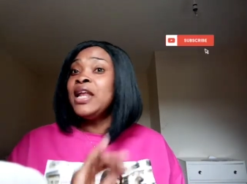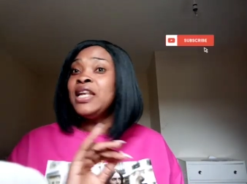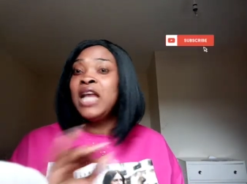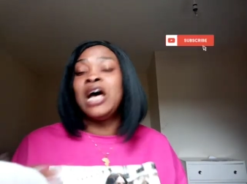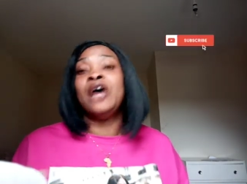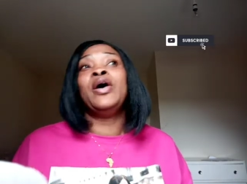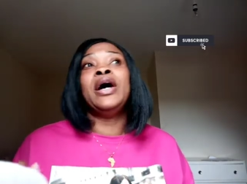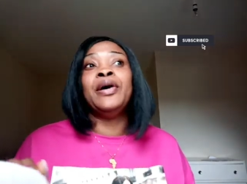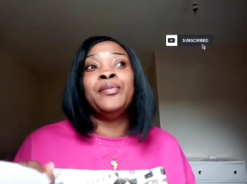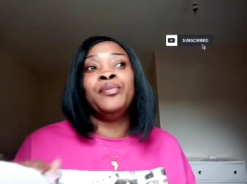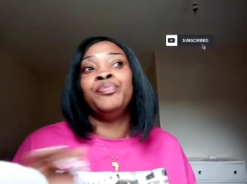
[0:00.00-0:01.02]
Now,
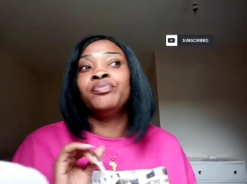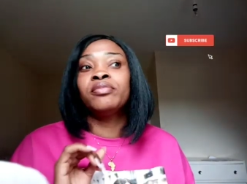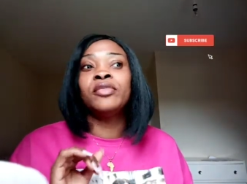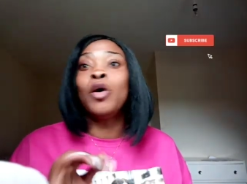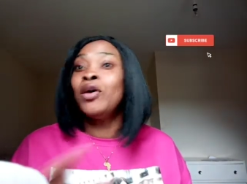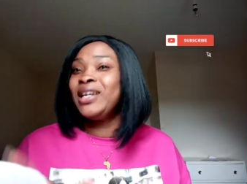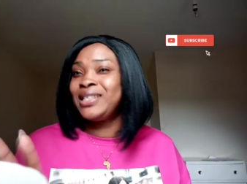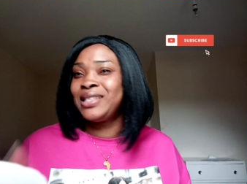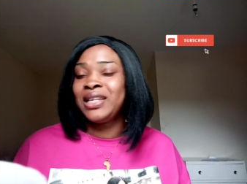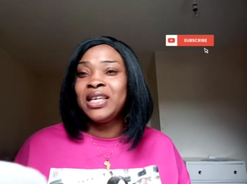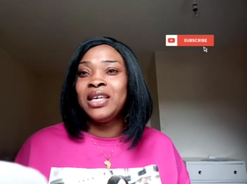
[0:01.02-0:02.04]
um,
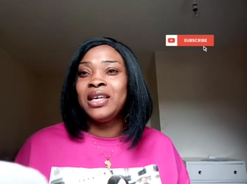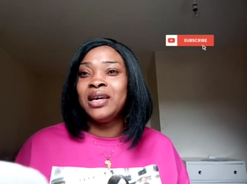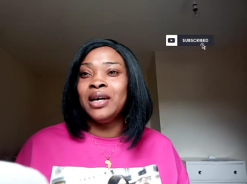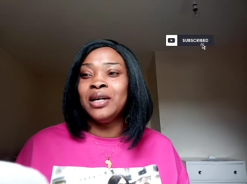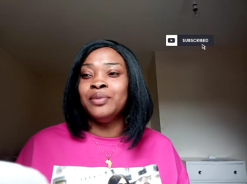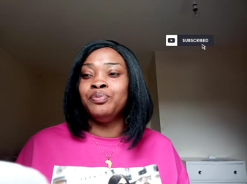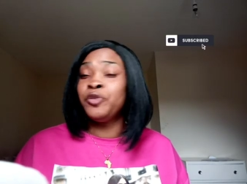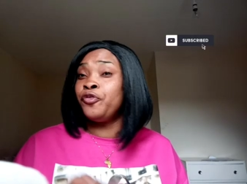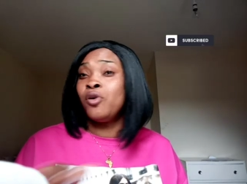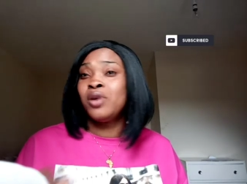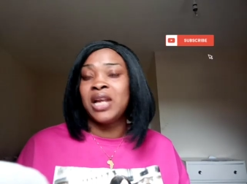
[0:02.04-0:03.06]
honestly, um,
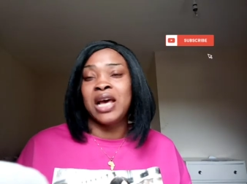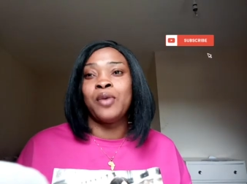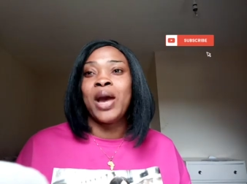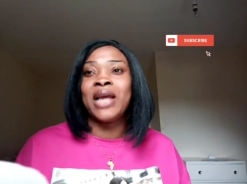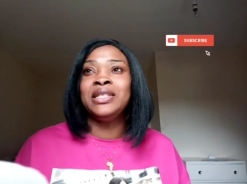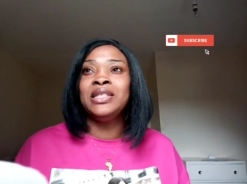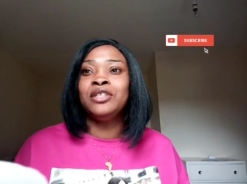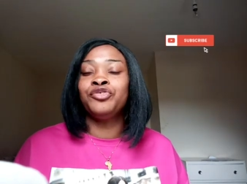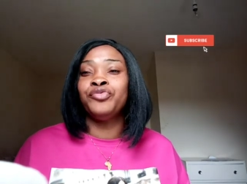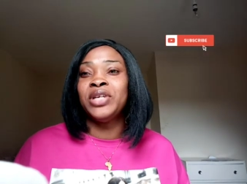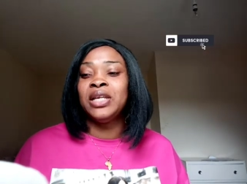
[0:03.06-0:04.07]
before now, I
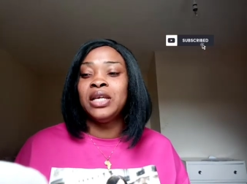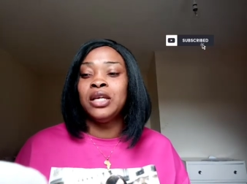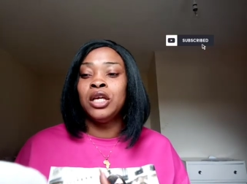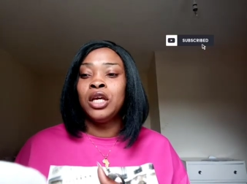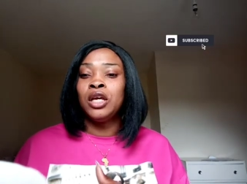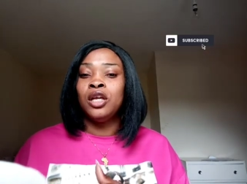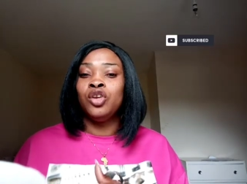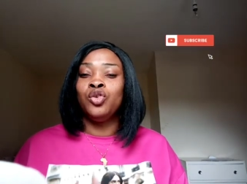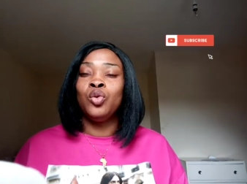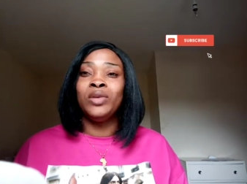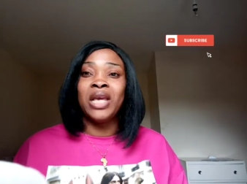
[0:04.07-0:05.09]
didn't really
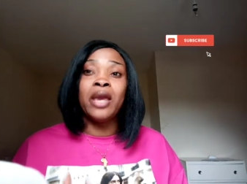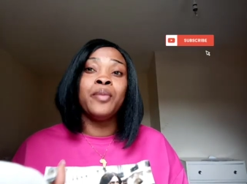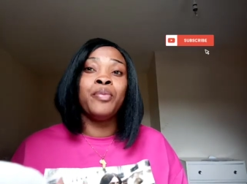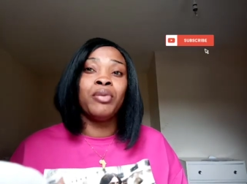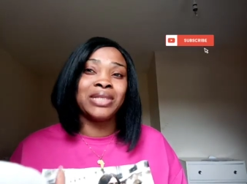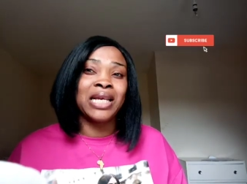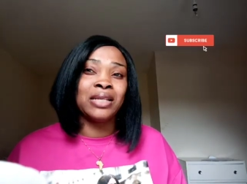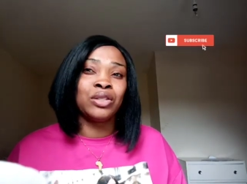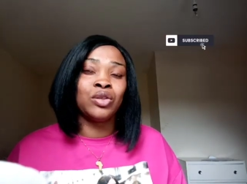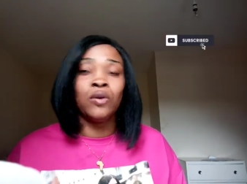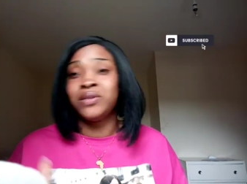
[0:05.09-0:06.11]
know the
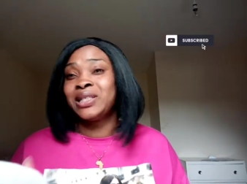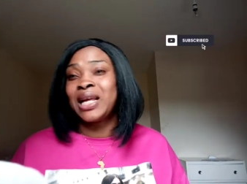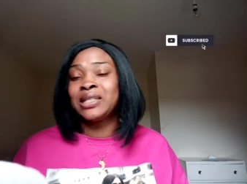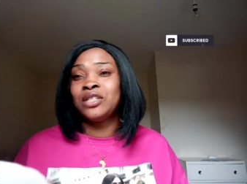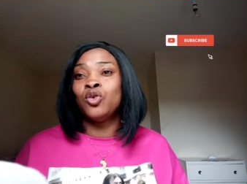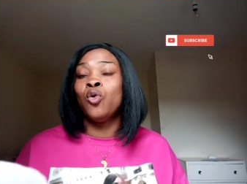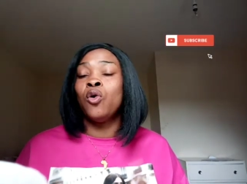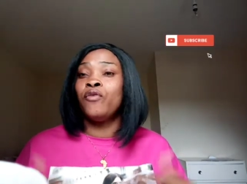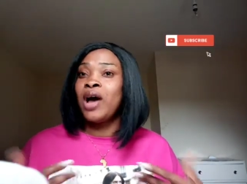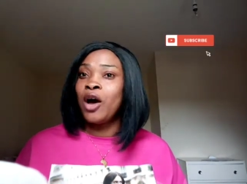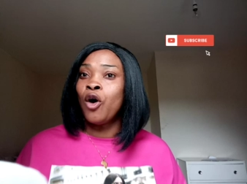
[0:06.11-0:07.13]
importance of starting
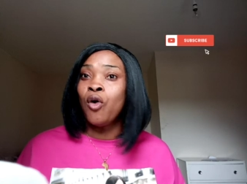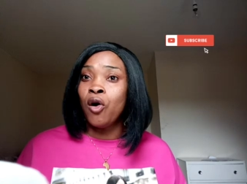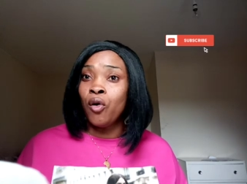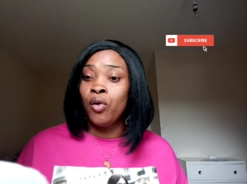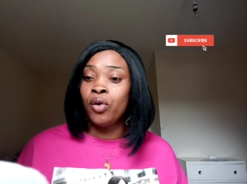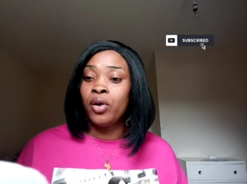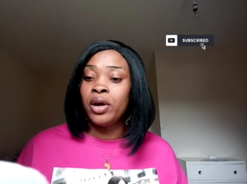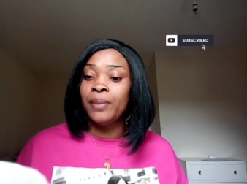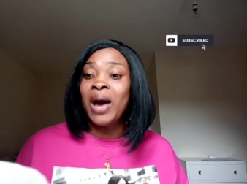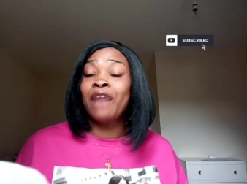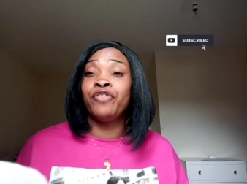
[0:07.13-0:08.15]
off or, or
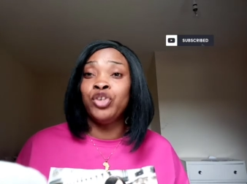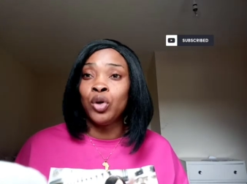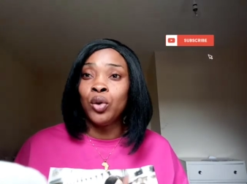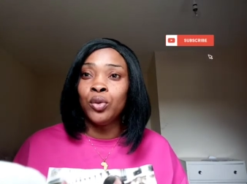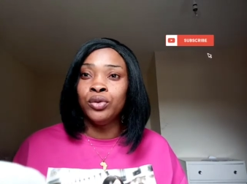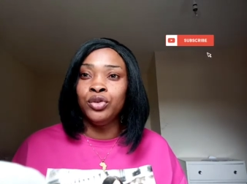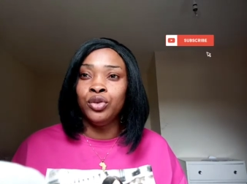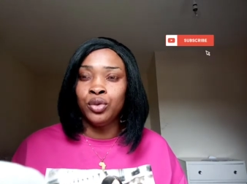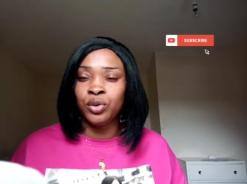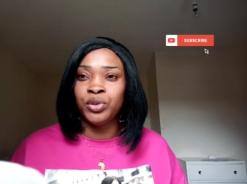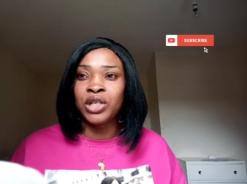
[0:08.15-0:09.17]
um, having your own
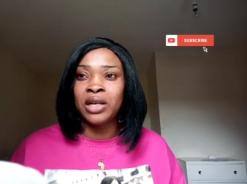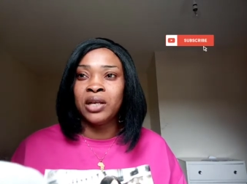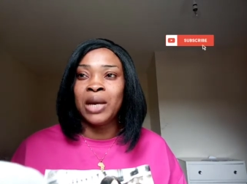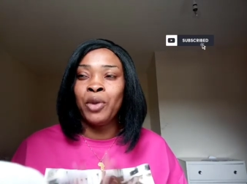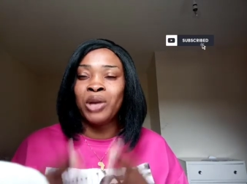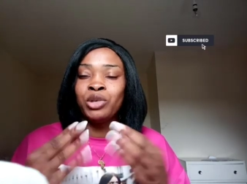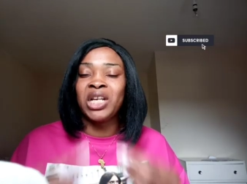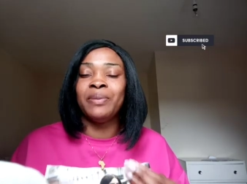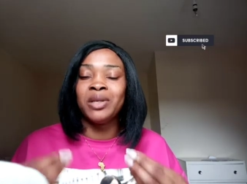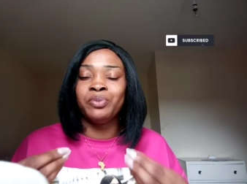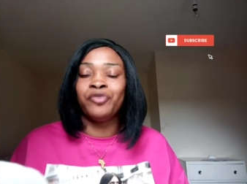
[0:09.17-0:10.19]
YouTube channel. And when I'm talking
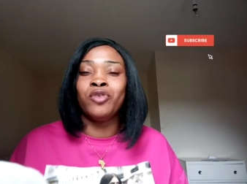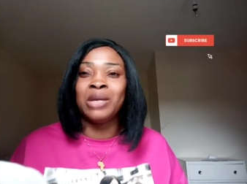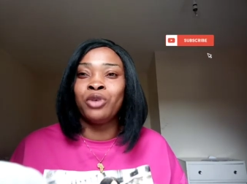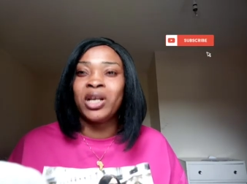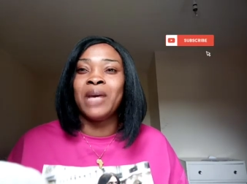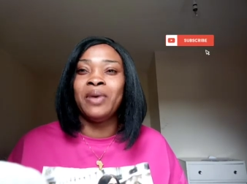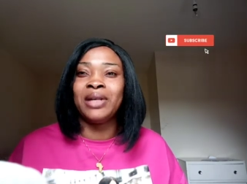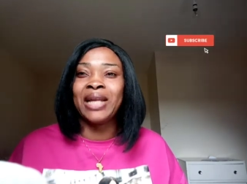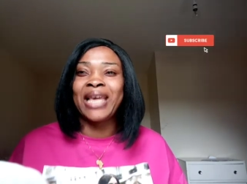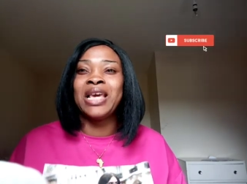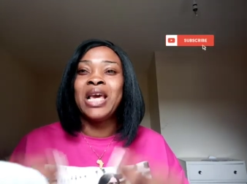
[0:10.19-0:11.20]
about before, I'm talking about
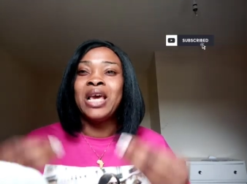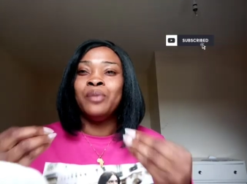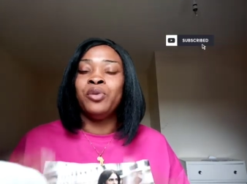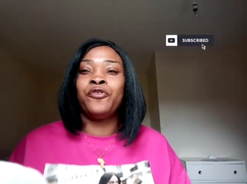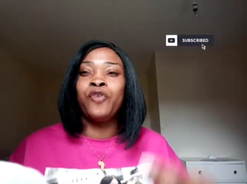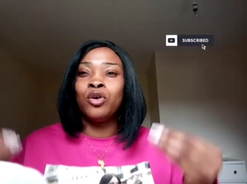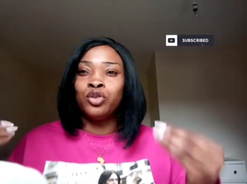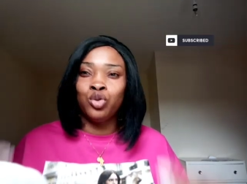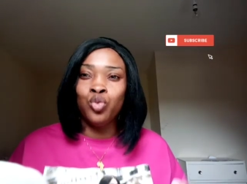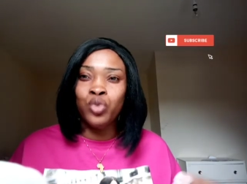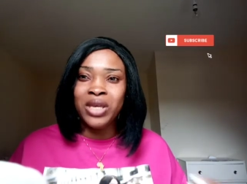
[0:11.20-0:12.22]
like before
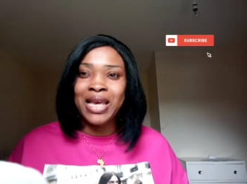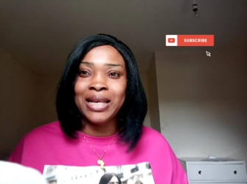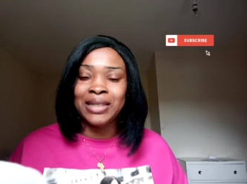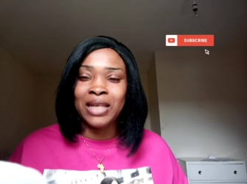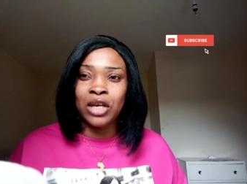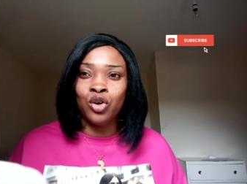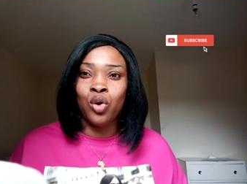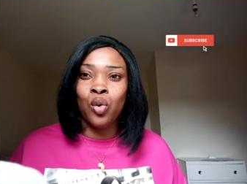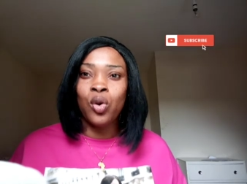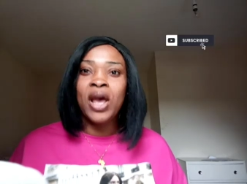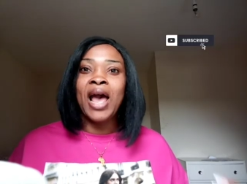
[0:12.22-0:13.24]
two years ago,